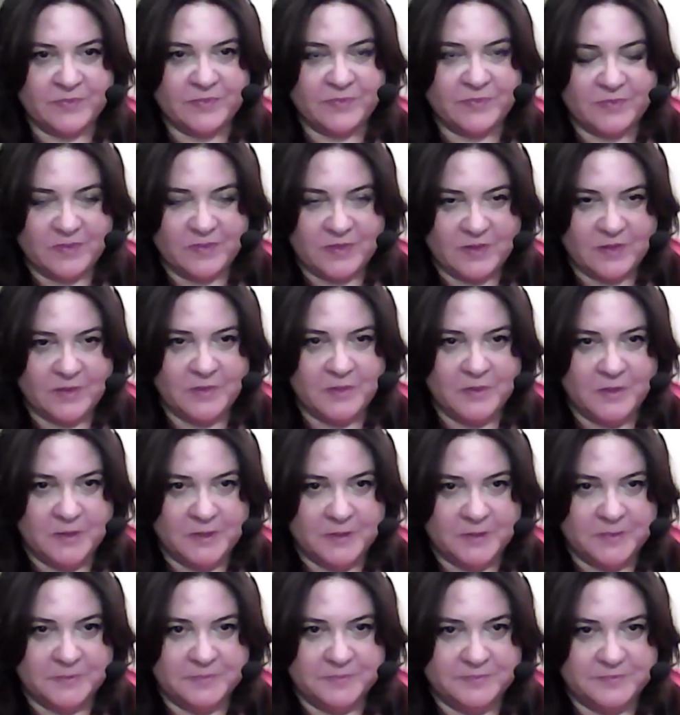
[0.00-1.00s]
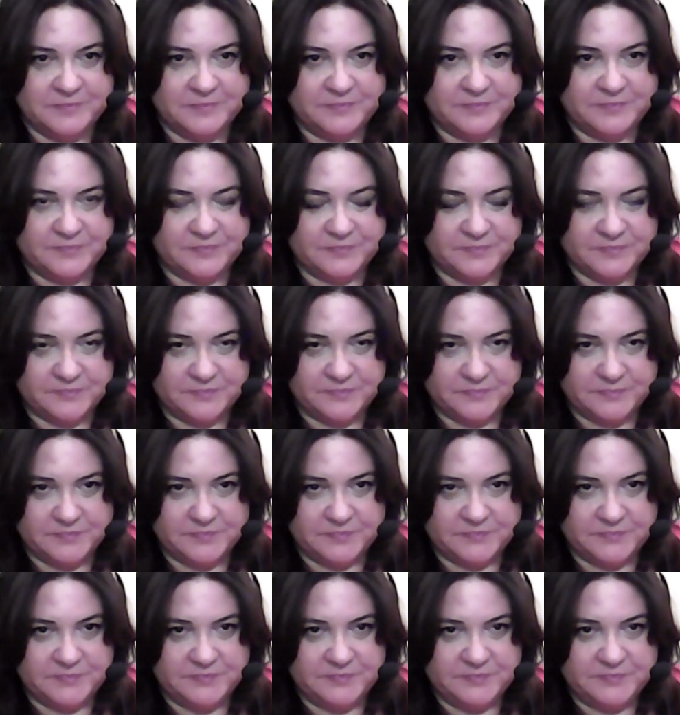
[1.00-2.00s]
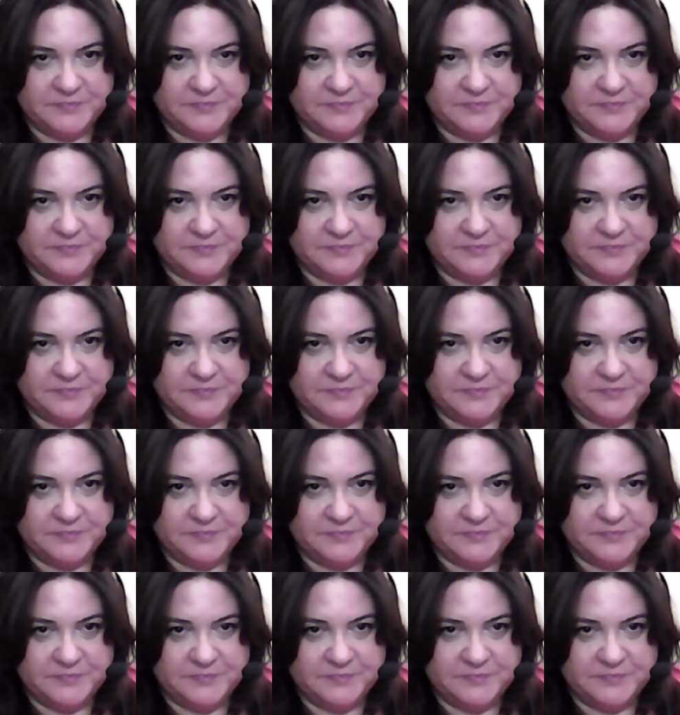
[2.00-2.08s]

He was giving a special prayer over